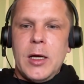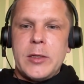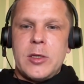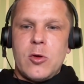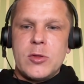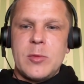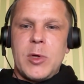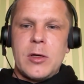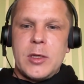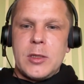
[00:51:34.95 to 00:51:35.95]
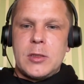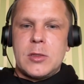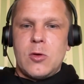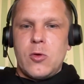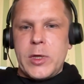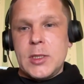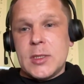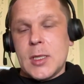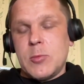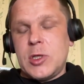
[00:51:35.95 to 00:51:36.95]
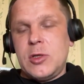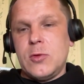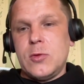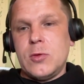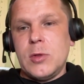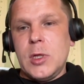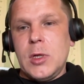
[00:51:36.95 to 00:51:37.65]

and on the market already some new